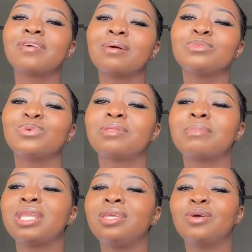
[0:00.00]
comes with
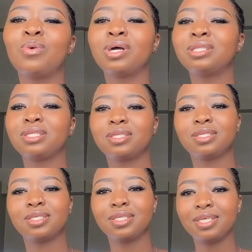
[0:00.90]
money, or what?
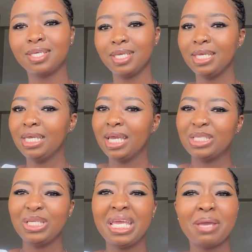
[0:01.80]

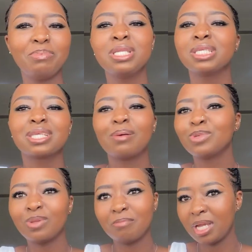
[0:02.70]
actually happiness comes
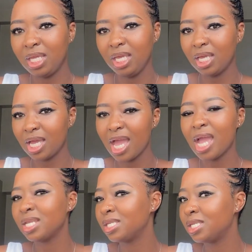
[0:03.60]
with money,
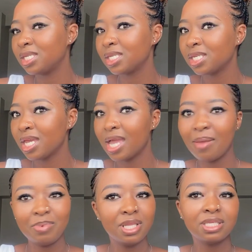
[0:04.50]
and
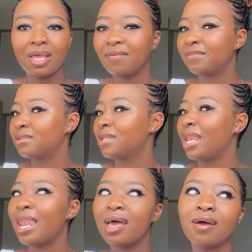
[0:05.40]
happiness has
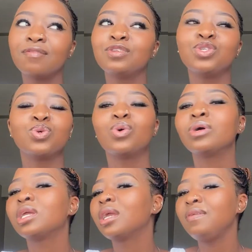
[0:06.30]
love,
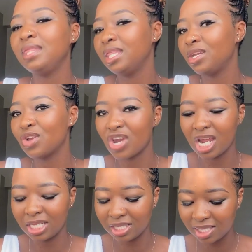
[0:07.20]
joy, anything,
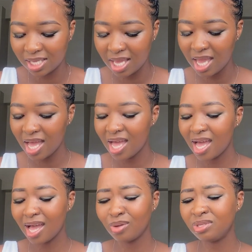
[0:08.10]
right?
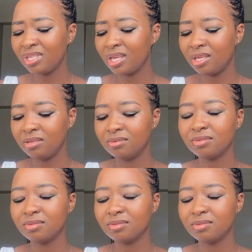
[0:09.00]
I'd say